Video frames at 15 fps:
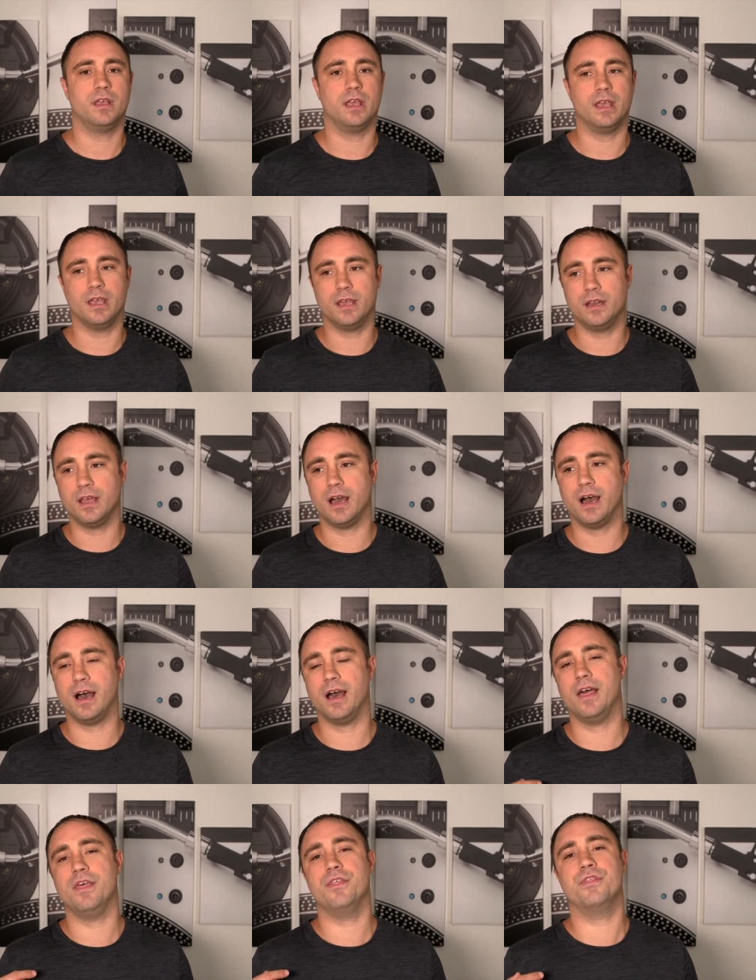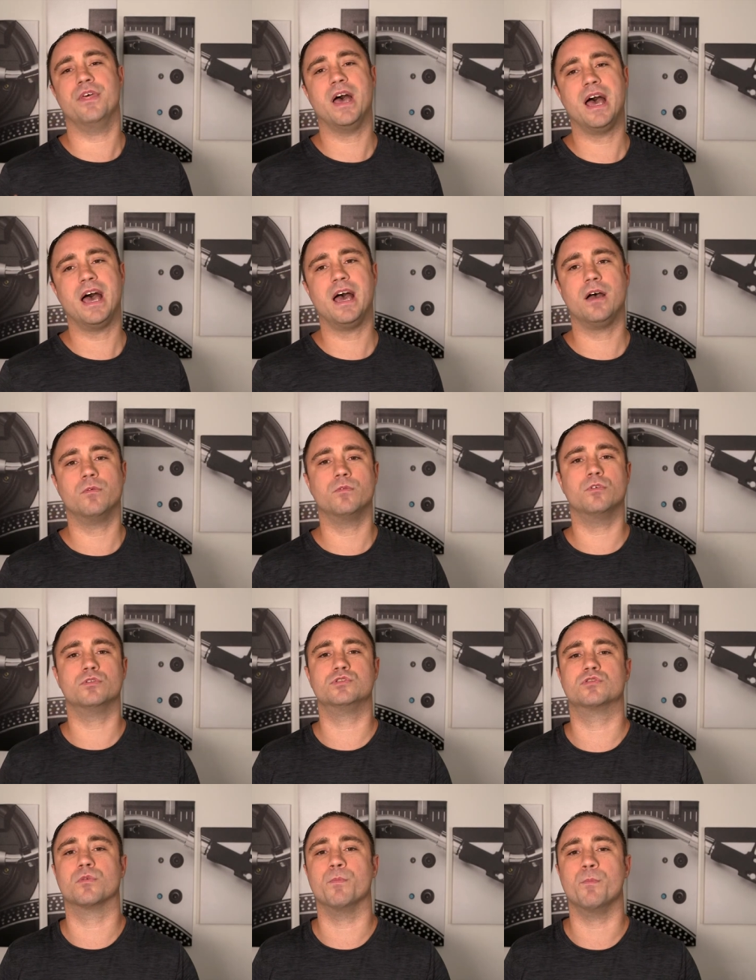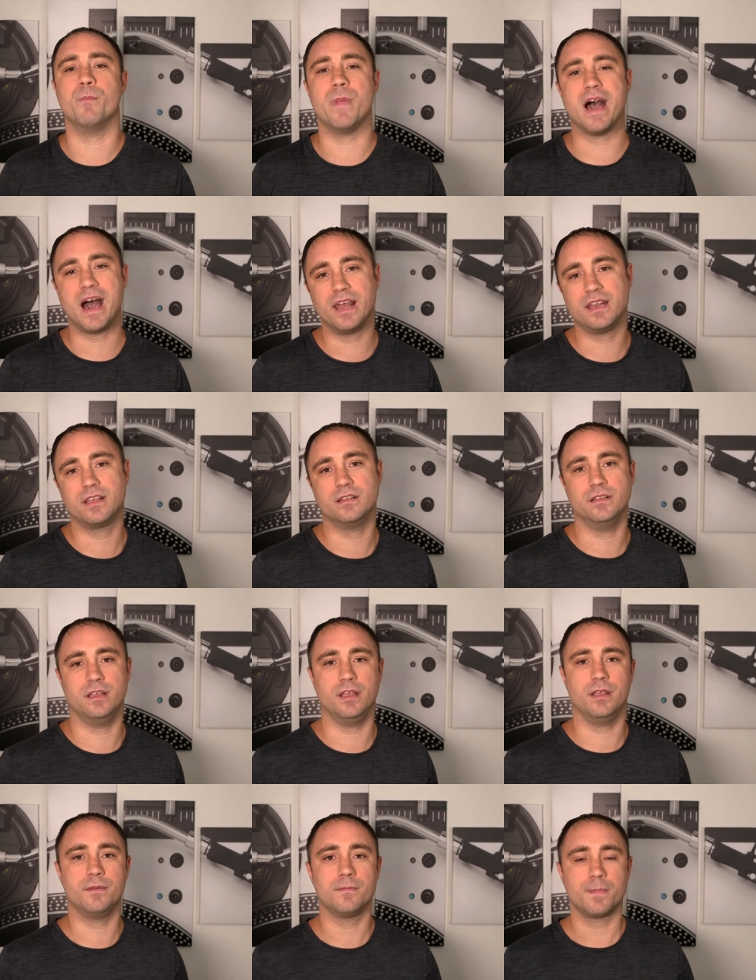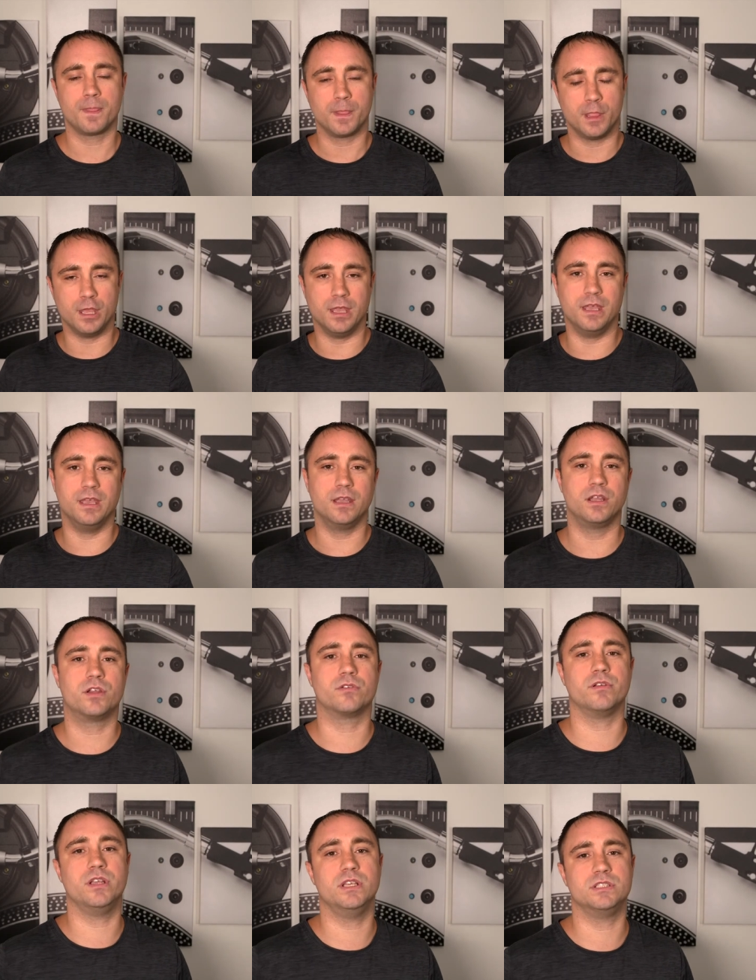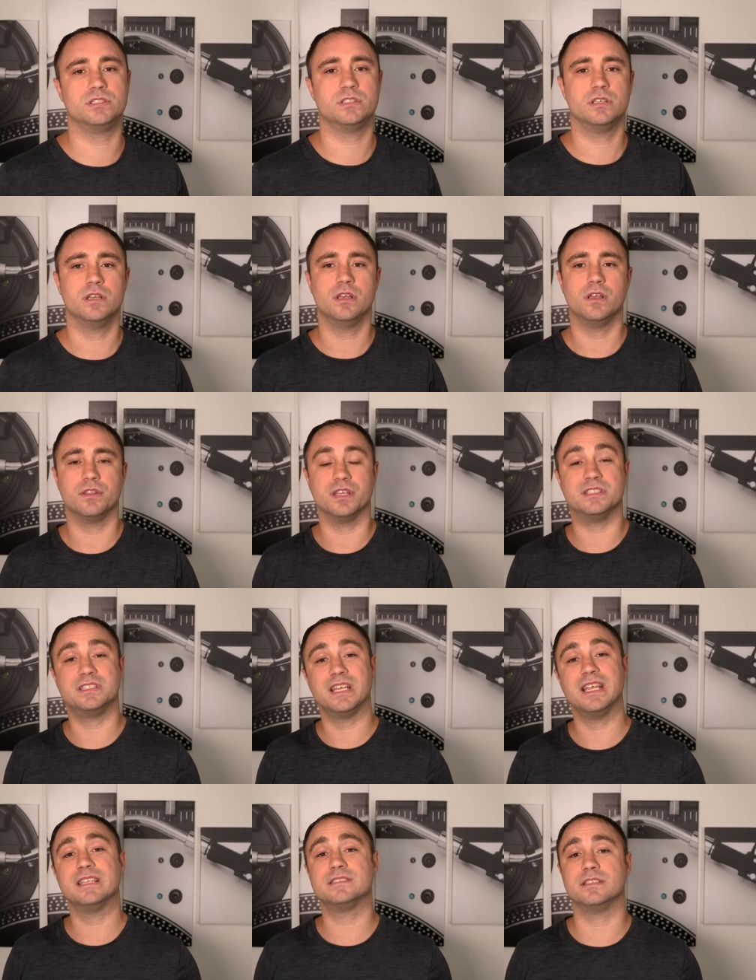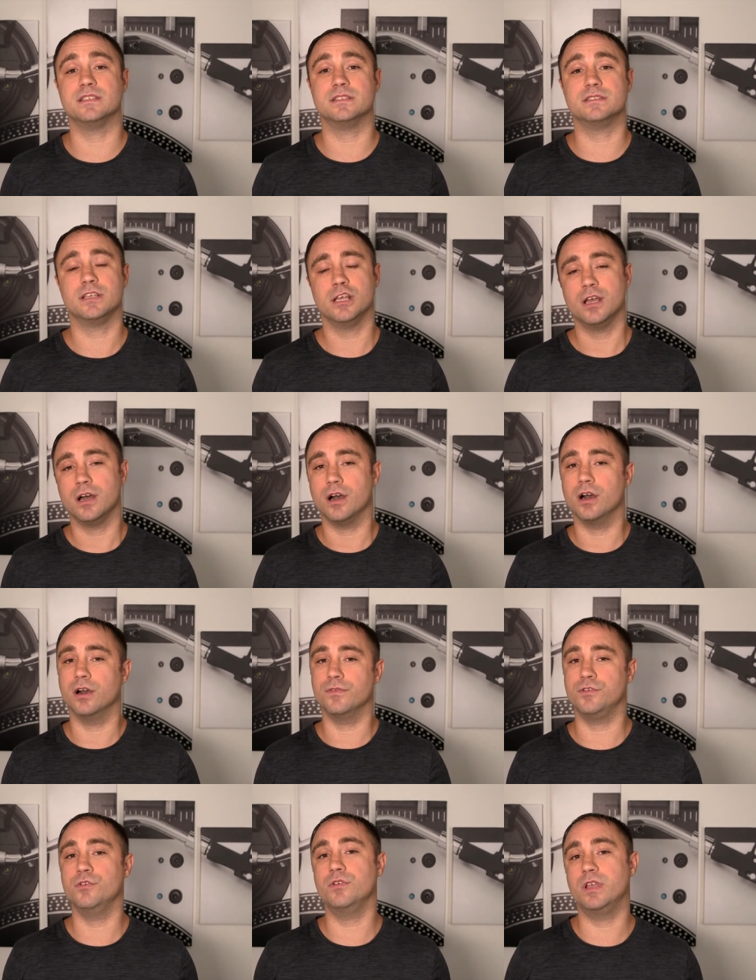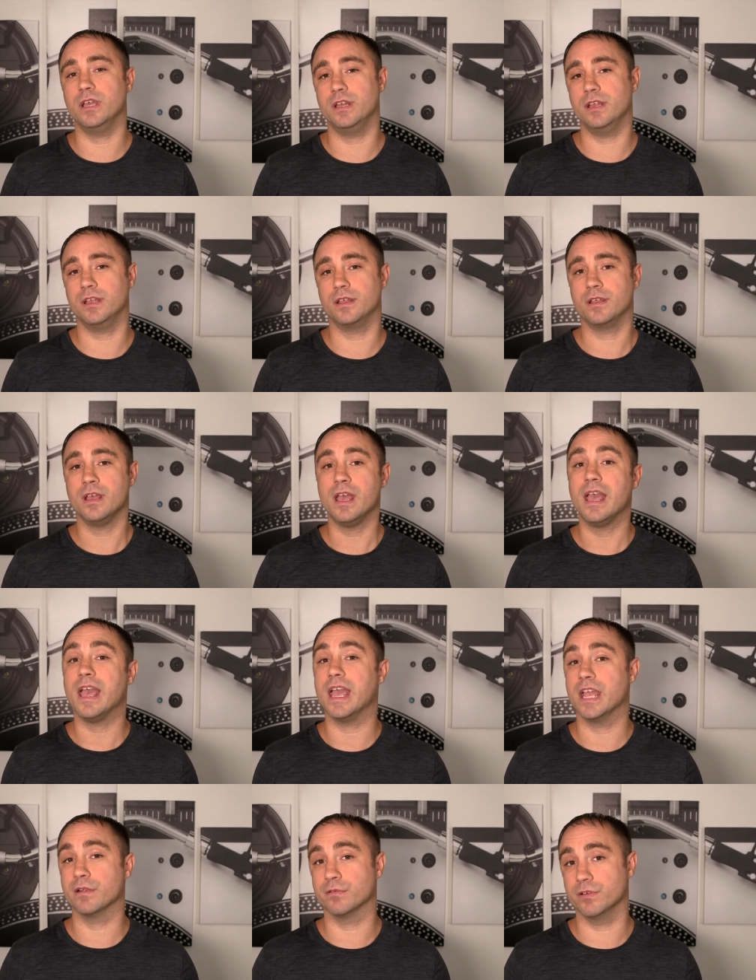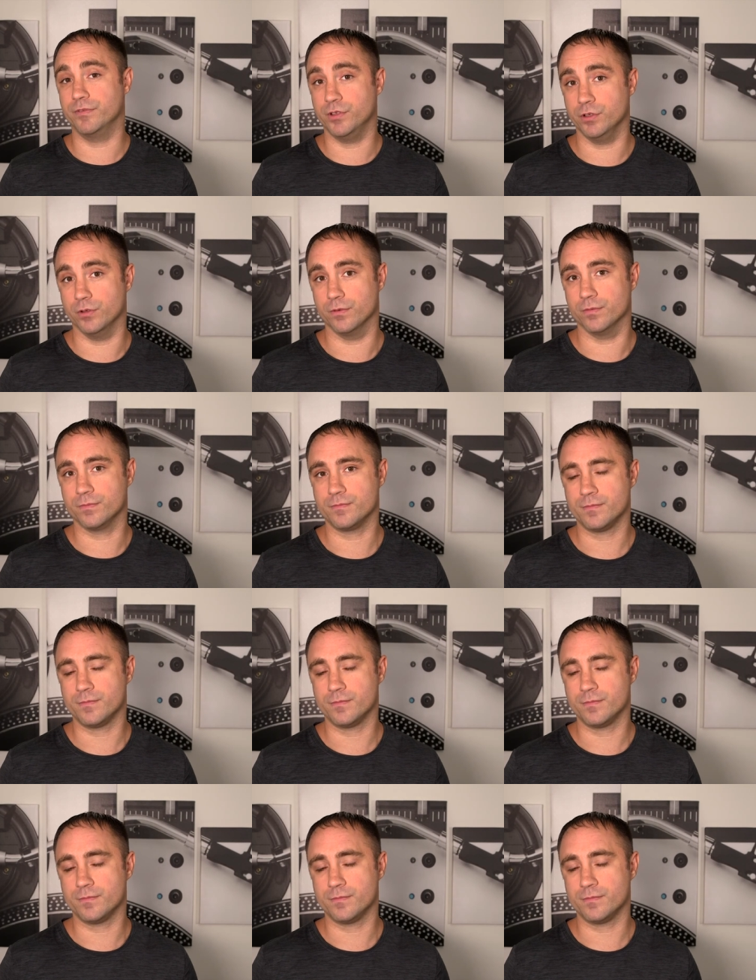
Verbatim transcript: And that will dramatically increase the chances of you getting a review.